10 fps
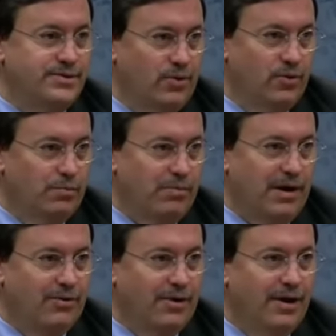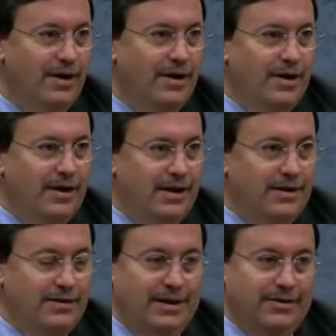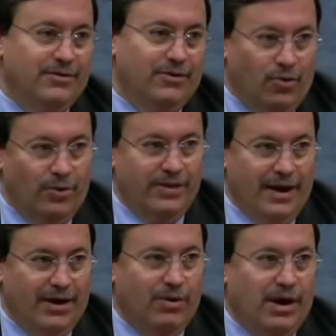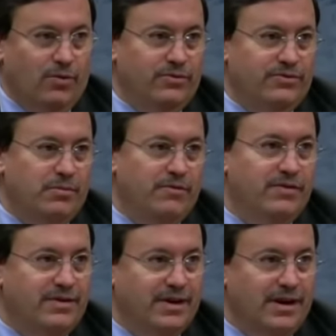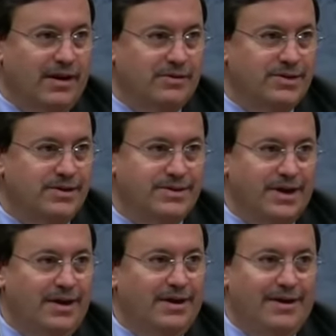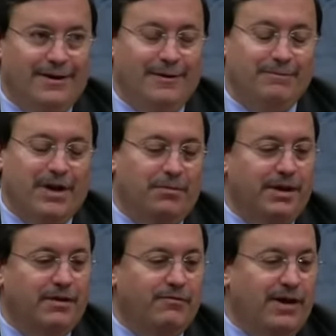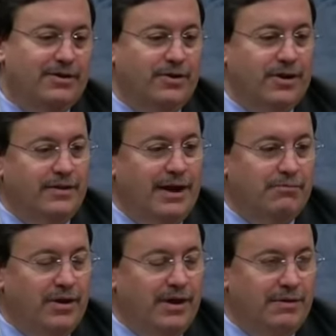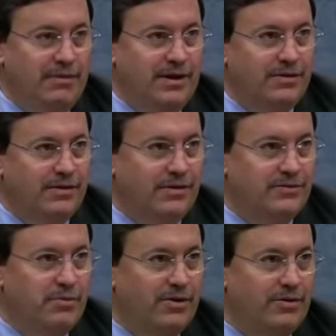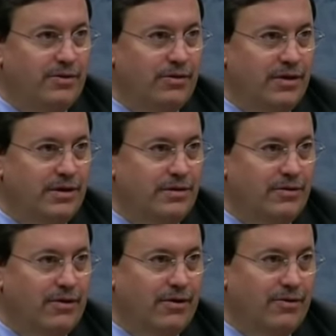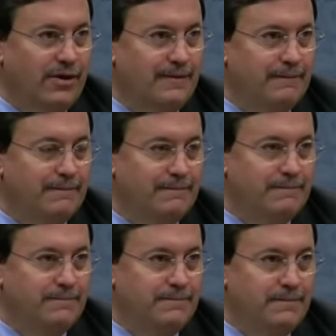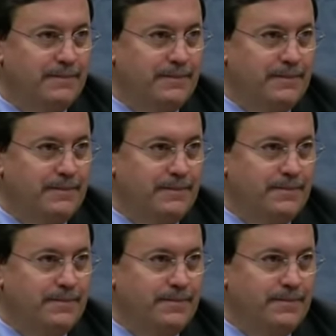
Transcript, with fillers: solar power and, and going that route with some of the technologies. Um, how big a factor can that play in making things better, do you think, in the long run? Well, I think